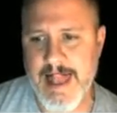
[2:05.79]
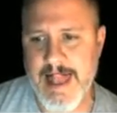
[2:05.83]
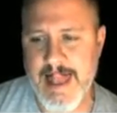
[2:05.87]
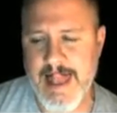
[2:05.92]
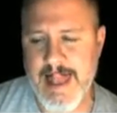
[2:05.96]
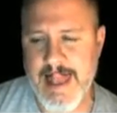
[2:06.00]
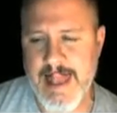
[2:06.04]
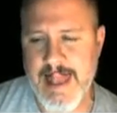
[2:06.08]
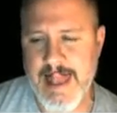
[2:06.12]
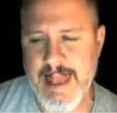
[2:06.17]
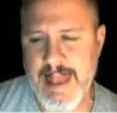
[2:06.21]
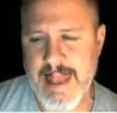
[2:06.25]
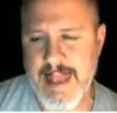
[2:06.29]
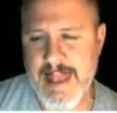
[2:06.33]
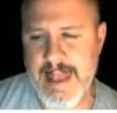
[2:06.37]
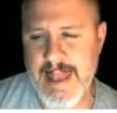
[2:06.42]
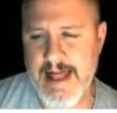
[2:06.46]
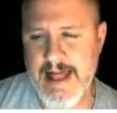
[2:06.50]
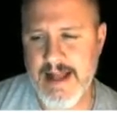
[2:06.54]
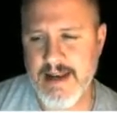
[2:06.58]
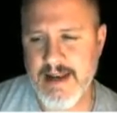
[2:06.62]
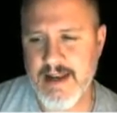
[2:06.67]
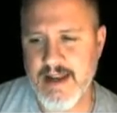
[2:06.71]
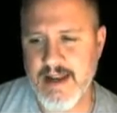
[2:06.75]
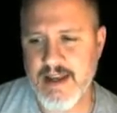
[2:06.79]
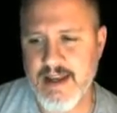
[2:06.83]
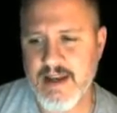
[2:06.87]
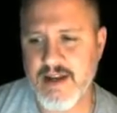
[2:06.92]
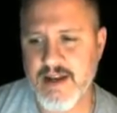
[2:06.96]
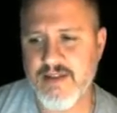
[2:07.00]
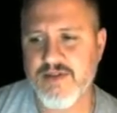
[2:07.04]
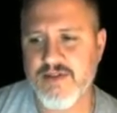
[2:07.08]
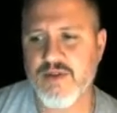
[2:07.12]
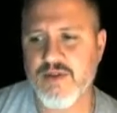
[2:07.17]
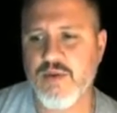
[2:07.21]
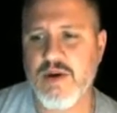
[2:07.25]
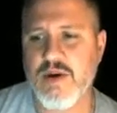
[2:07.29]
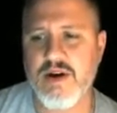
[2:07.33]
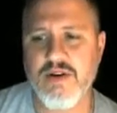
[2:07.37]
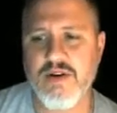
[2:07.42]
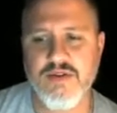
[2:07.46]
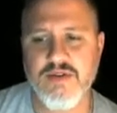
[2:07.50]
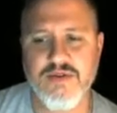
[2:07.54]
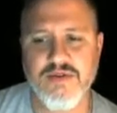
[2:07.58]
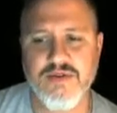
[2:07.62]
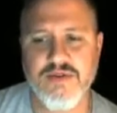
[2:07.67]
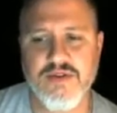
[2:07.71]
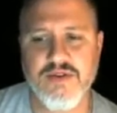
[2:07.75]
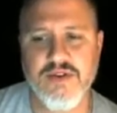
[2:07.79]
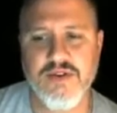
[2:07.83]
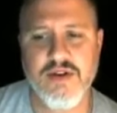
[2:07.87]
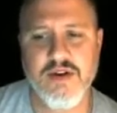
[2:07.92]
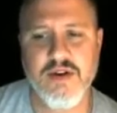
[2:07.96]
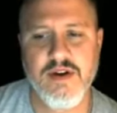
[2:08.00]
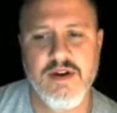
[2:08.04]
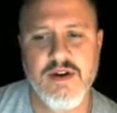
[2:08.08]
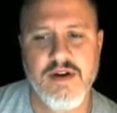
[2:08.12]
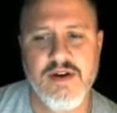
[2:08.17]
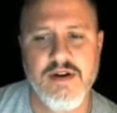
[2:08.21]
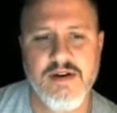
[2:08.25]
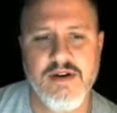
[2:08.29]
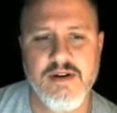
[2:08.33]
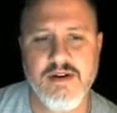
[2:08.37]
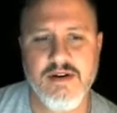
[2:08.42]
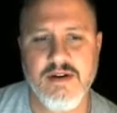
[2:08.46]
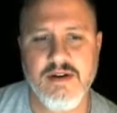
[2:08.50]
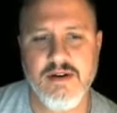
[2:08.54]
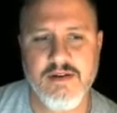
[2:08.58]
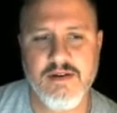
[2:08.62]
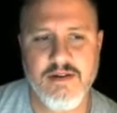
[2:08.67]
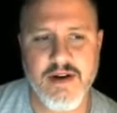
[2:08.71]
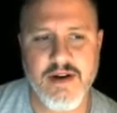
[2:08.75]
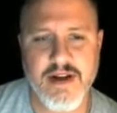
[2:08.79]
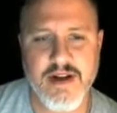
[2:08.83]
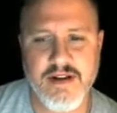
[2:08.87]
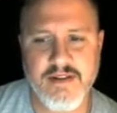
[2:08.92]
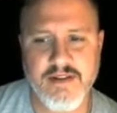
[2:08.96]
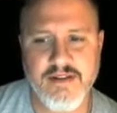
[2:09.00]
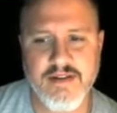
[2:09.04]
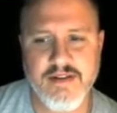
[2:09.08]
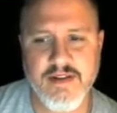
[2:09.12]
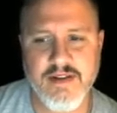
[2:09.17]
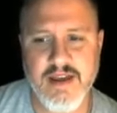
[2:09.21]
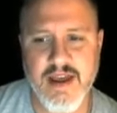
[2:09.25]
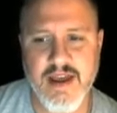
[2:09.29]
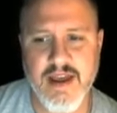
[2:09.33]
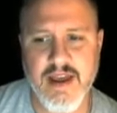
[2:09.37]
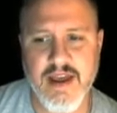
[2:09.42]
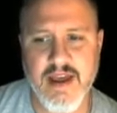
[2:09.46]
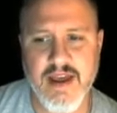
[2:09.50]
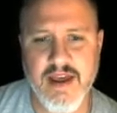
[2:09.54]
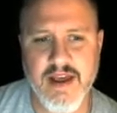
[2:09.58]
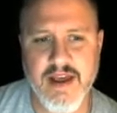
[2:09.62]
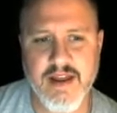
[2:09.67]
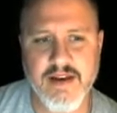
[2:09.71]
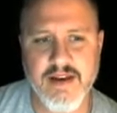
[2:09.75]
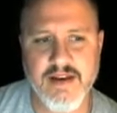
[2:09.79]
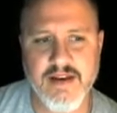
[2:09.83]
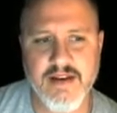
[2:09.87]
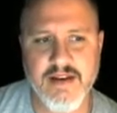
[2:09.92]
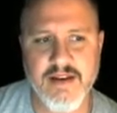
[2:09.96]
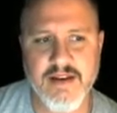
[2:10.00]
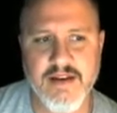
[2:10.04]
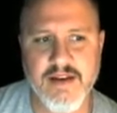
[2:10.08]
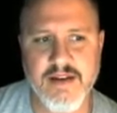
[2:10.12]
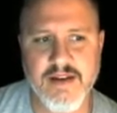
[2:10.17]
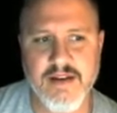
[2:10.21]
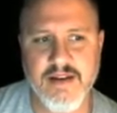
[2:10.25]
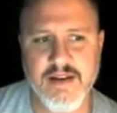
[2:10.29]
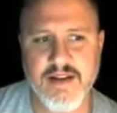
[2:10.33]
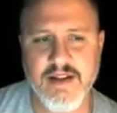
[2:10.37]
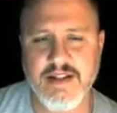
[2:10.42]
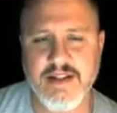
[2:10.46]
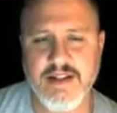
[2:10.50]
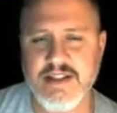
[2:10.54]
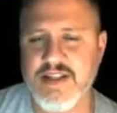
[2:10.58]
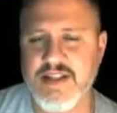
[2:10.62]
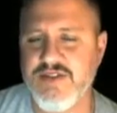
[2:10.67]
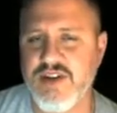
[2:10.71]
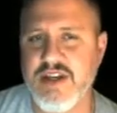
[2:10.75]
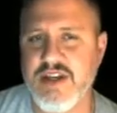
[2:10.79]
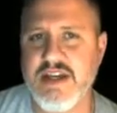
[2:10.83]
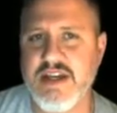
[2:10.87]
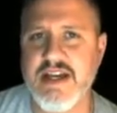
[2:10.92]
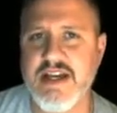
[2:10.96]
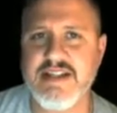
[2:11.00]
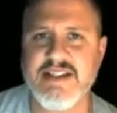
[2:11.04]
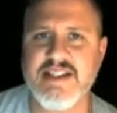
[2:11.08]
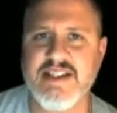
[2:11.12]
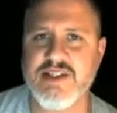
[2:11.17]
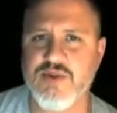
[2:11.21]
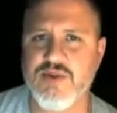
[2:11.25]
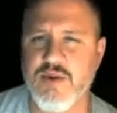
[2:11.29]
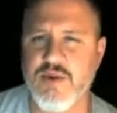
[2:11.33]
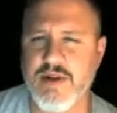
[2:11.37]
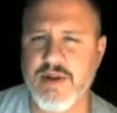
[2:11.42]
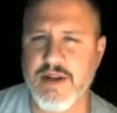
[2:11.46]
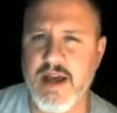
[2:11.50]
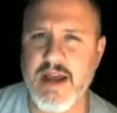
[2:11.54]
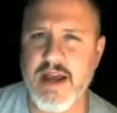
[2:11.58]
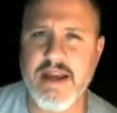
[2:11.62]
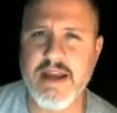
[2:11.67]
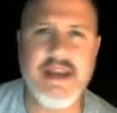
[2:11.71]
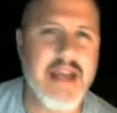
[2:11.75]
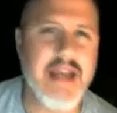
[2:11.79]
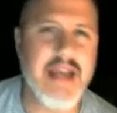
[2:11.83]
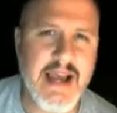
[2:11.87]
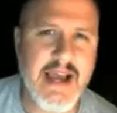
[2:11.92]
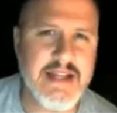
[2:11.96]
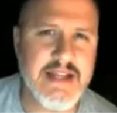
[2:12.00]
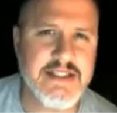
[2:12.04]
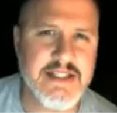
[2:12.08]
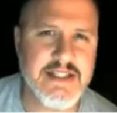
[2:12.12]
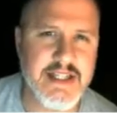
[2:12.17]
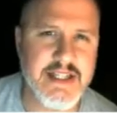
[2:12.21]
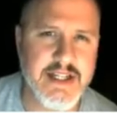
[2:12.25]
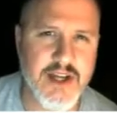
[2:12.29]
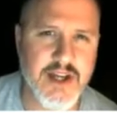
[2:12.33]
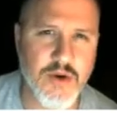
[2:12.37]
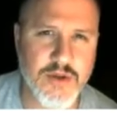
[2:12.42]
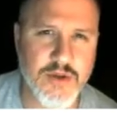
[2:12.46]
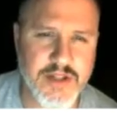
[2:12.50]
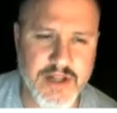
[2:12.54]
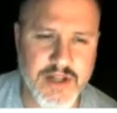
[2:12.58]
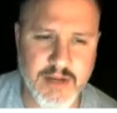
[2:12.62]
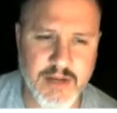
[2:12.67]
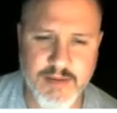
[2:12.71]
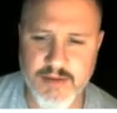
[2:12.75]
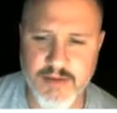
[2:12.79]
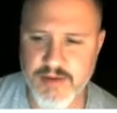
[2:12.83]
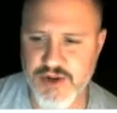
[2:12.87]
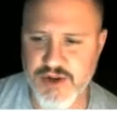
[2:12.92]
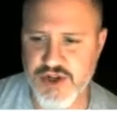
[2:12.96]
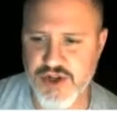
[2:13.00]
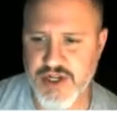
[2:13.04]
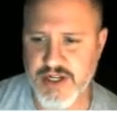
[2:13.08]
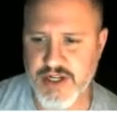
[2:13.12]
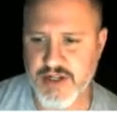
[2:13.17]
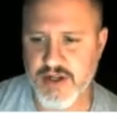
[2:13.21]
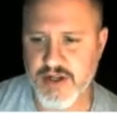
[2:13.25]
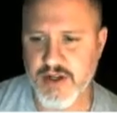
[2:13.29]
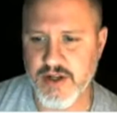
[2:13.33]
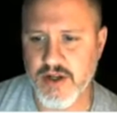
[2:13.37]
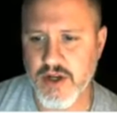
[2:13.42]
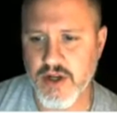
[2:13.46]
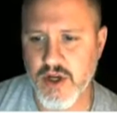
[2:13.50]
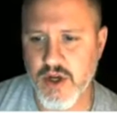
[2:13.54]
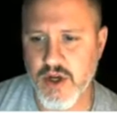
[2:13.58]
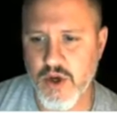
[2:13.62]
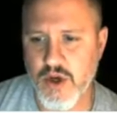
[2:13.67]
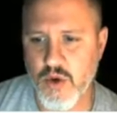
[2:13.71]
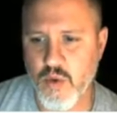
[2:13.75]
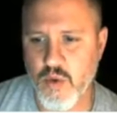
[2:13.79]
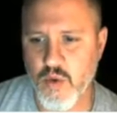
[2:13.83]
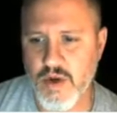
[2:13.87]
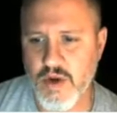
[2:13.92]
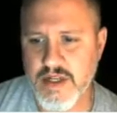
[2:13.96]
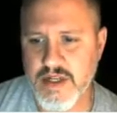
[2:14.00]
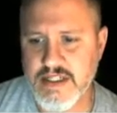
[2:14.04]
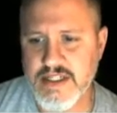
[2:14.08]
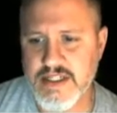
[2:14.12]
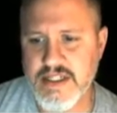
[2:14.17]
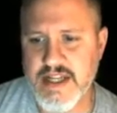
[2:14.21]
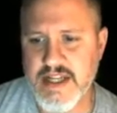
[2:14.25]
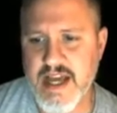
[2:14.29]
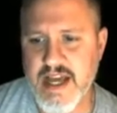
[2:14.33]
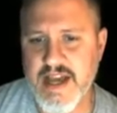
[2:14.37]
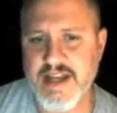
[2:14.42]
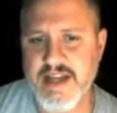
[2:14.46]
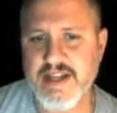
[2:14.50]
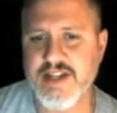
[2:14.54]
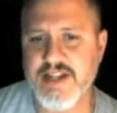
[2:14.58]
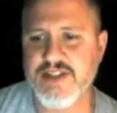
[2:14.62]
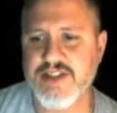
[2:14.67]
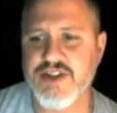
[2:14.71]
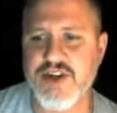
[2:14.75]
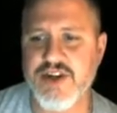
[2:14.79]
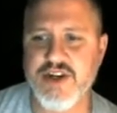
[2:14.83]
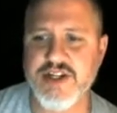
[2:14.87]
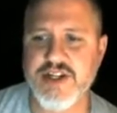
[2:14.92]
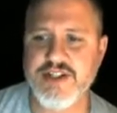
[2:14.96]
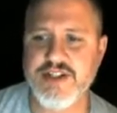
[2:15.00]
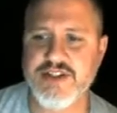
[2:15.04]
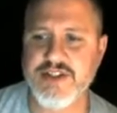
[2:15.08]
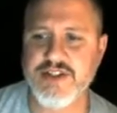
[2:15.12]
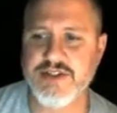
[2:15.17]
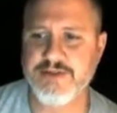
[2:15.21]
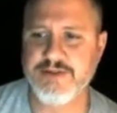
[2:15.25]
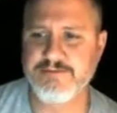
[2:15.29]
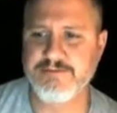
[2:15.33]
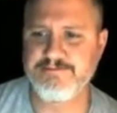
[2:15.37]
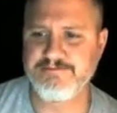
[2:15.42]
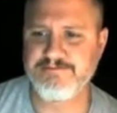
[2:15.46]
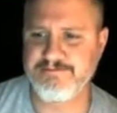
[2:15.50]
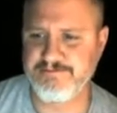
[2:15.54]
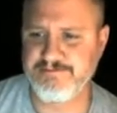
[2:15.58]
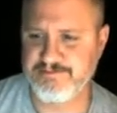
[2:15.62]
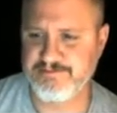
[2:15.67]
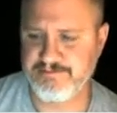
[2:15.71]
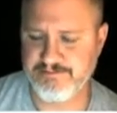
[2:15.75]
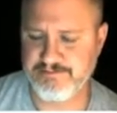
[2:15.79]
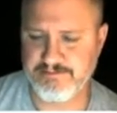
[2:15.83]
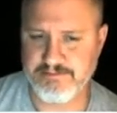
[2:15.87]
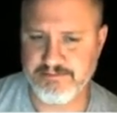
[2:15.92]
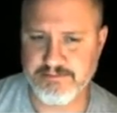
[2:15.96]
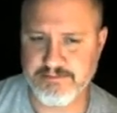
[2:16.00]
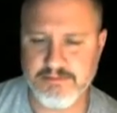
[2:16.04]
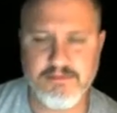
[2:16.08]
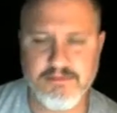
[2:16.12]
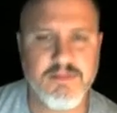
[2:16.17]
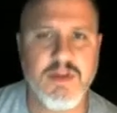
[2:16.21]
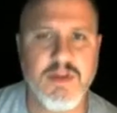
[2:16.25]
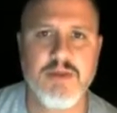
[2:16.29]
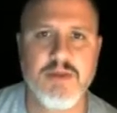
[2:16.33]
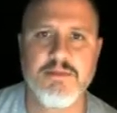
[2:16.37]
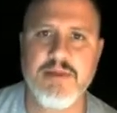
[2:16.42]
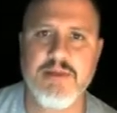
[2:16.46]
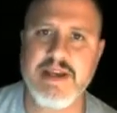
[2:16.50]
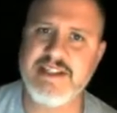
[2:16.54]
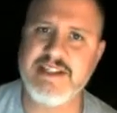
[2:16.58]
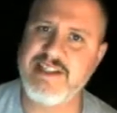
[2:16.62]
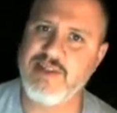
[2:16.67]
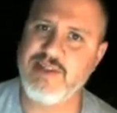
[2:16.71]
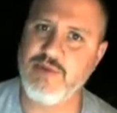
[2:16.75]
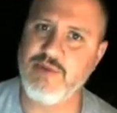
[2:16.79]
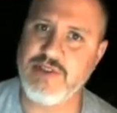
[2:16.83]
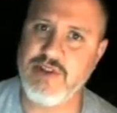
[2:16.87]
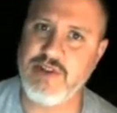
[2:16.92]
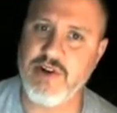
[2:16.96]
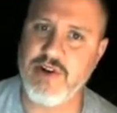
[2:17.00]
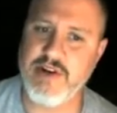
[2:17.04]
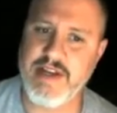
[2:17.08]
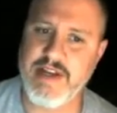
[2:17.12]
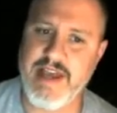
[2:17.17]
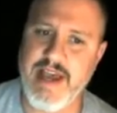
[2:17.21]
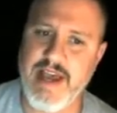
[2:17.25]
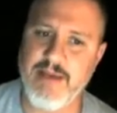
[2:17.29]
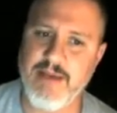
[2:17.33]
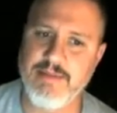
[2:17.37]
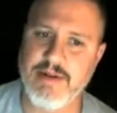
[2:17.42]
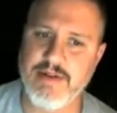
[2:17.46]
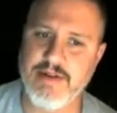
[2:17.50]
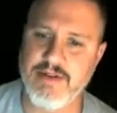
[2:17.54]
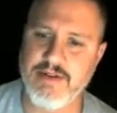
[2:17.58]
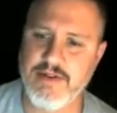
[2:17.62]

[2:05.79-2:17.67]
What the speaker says: -12. All right, and let's see if you can guess this one. A 9 is going to go in the number machine. What is a 9 going to turn into based on what's already happened?